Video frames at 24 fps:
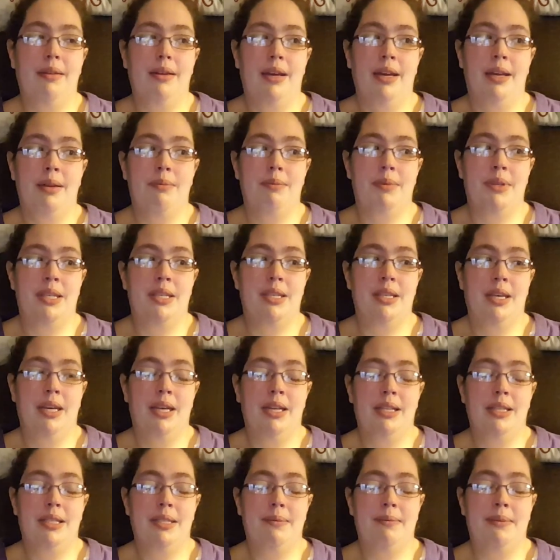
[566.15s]
I
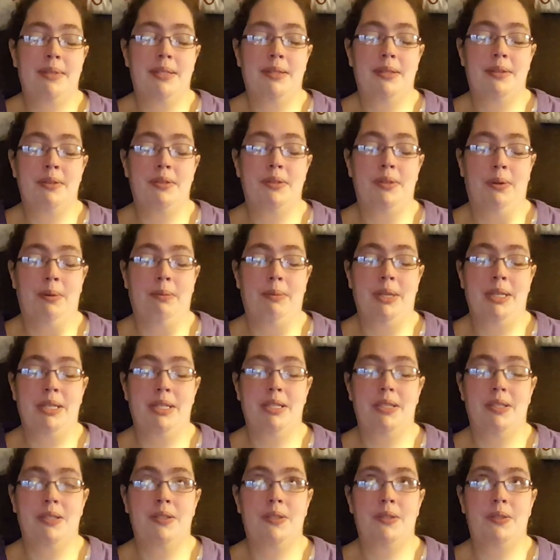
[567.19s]
just miss her so much.
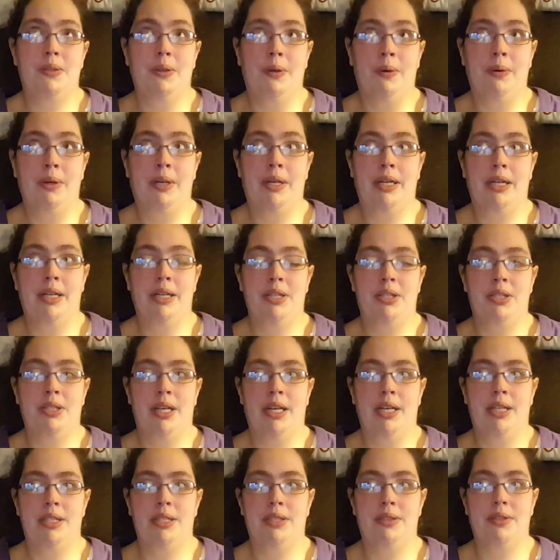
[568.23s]
It's so hard
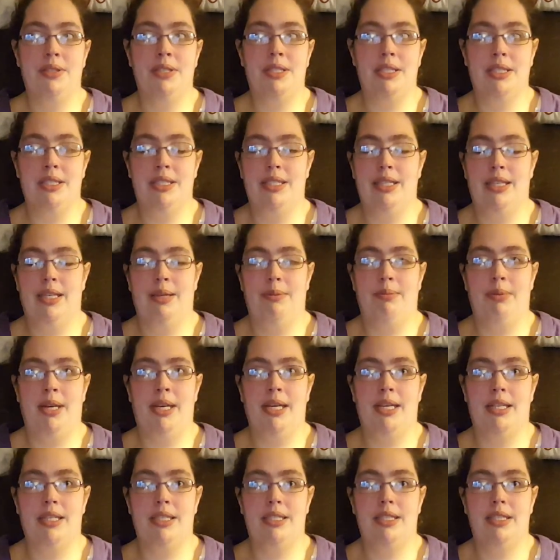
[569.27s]
trying to adjust and get
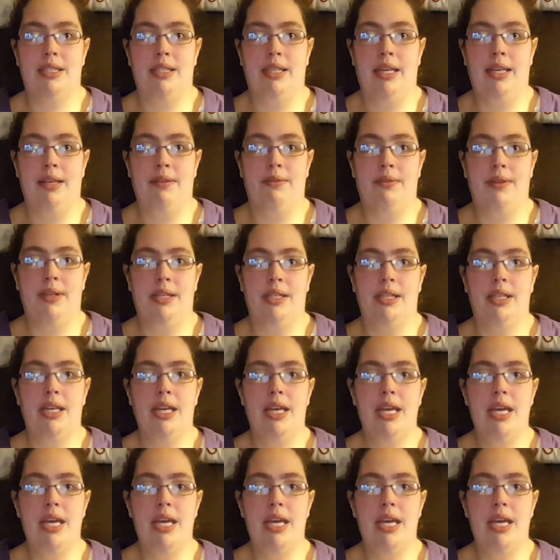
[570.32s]
back into life, and